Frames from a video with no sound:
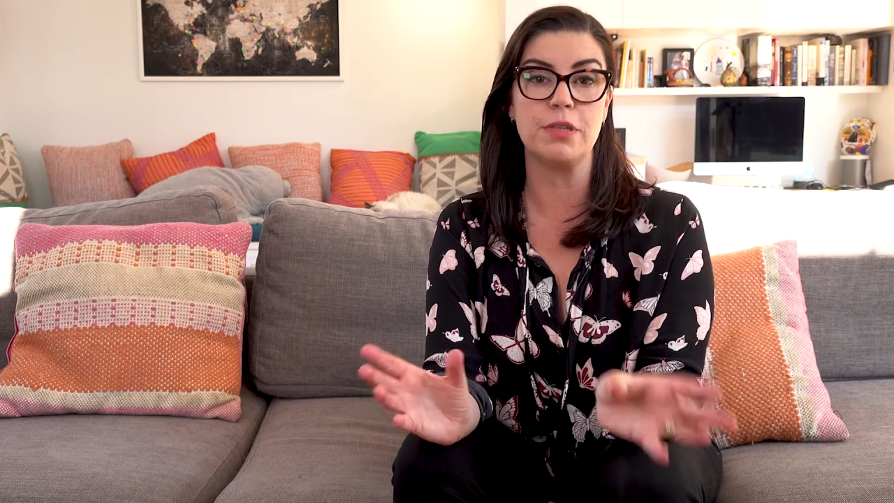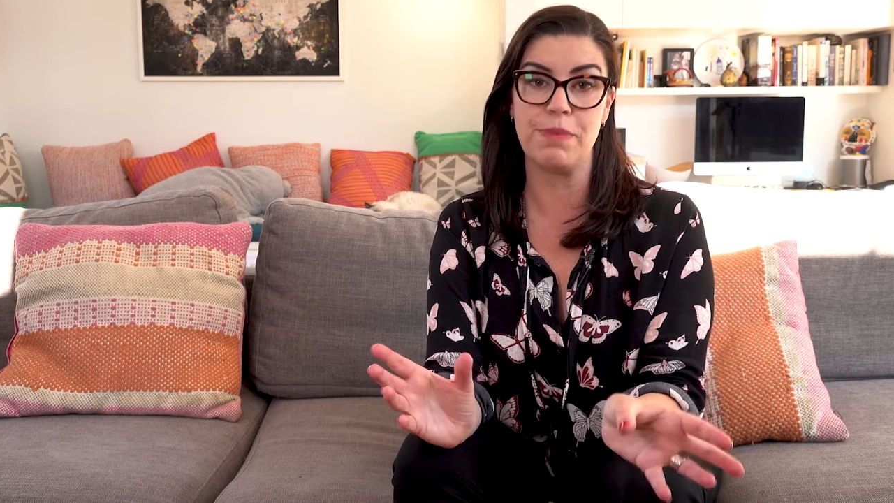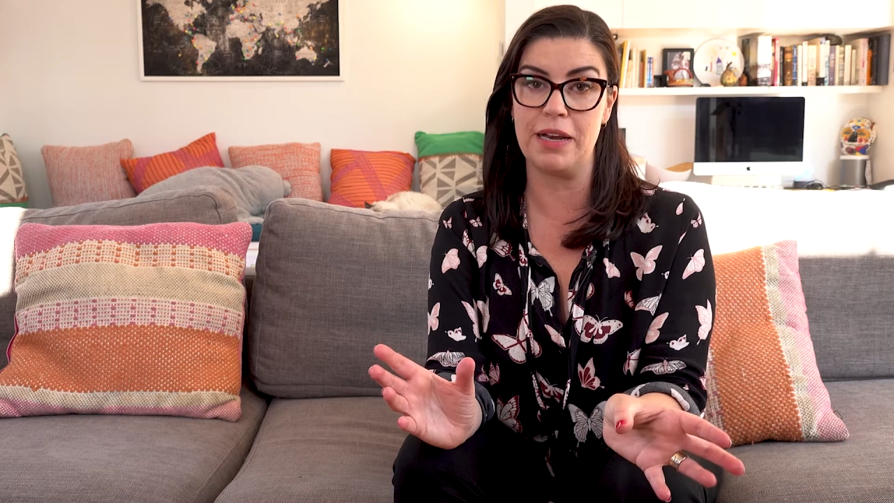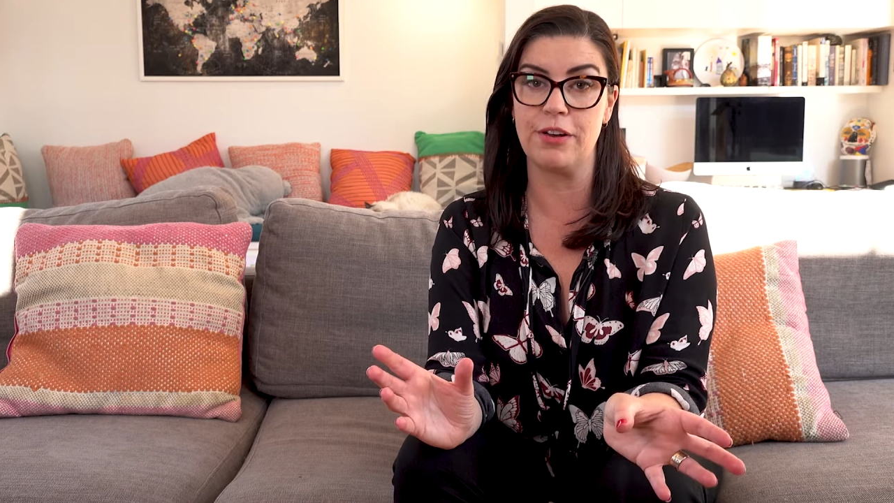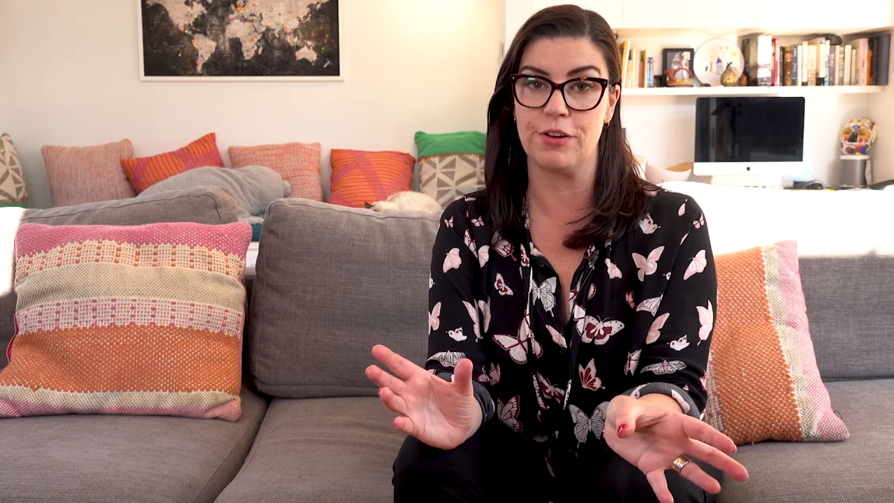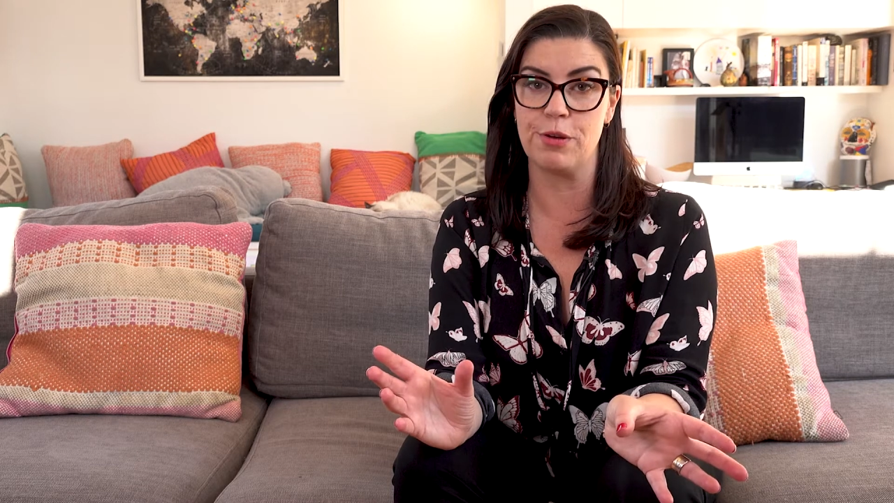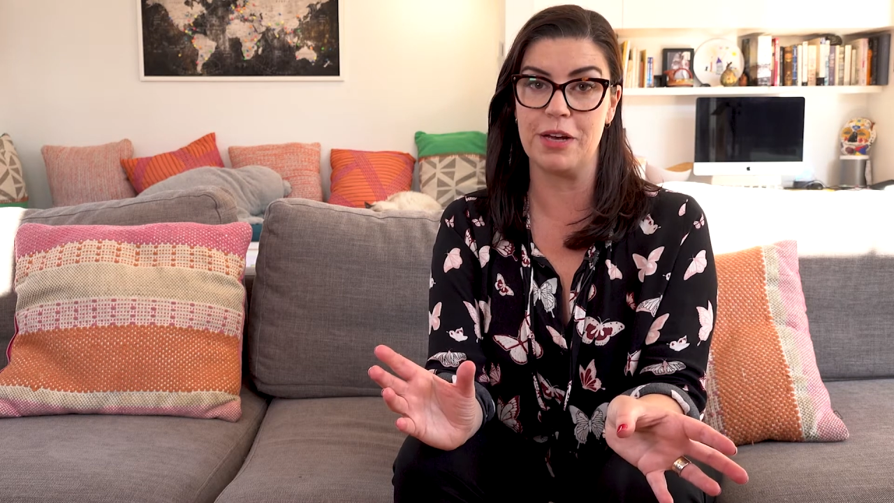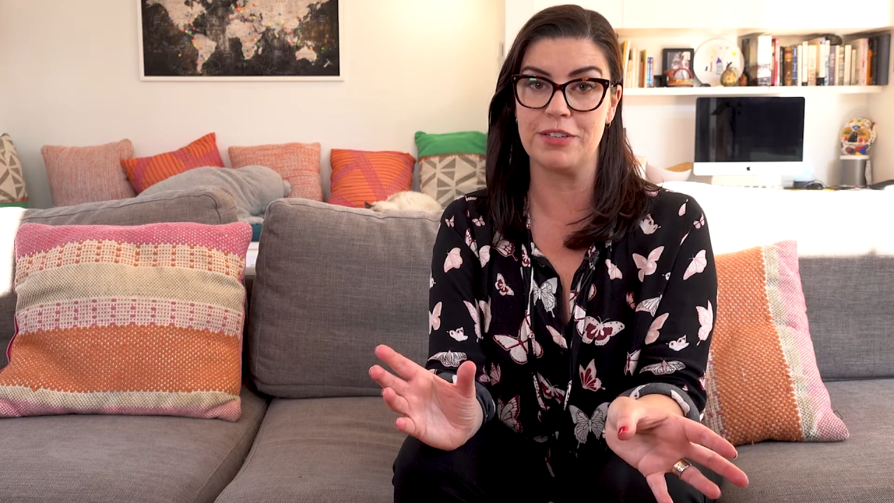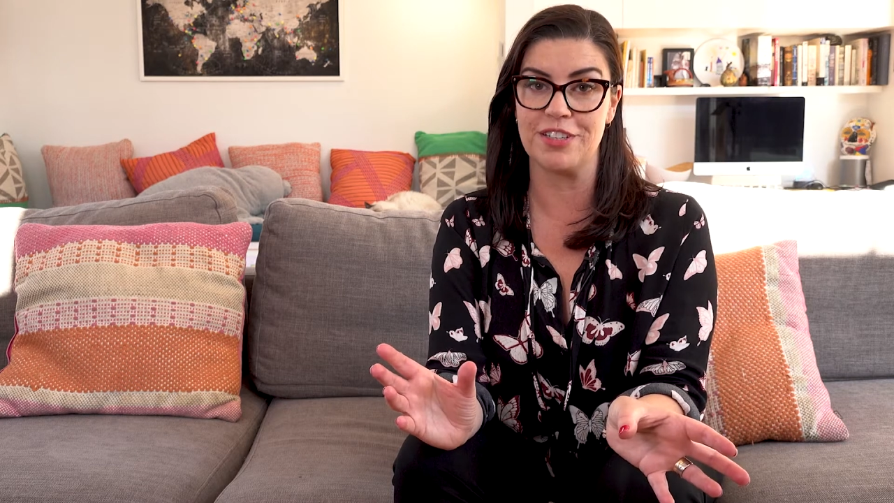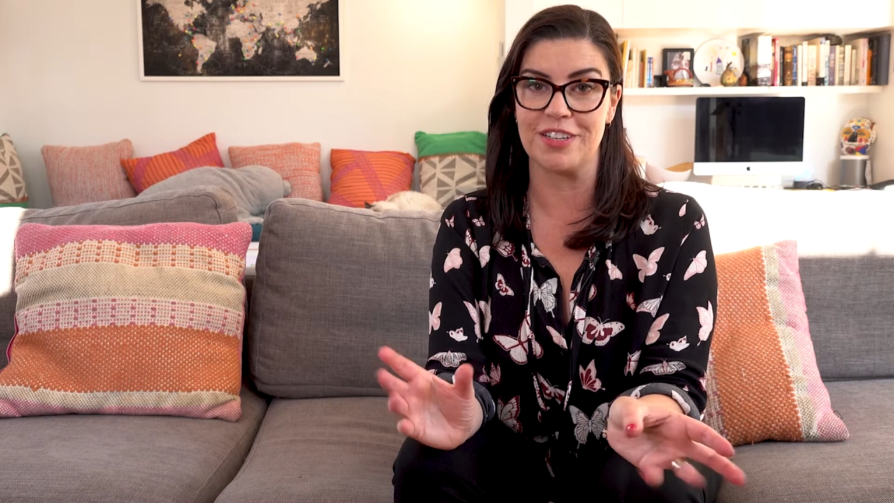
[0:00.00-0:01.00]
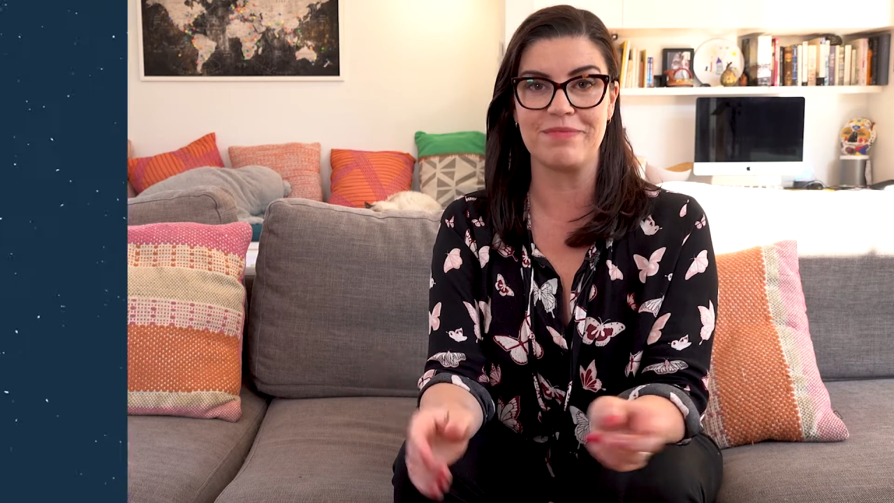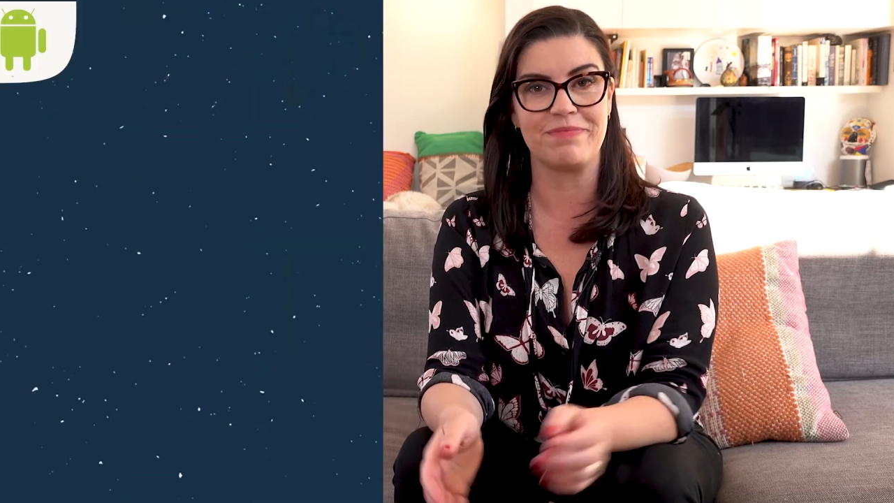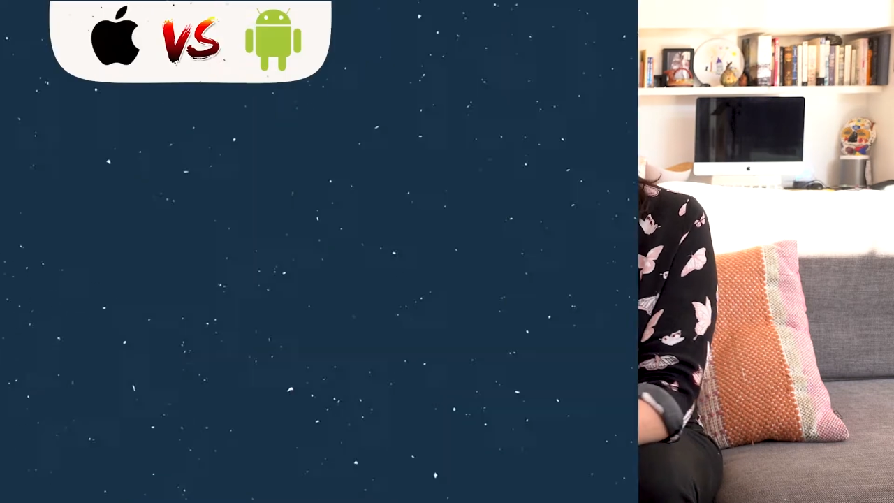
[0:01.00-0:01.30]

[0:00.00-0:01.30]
depending on your budget.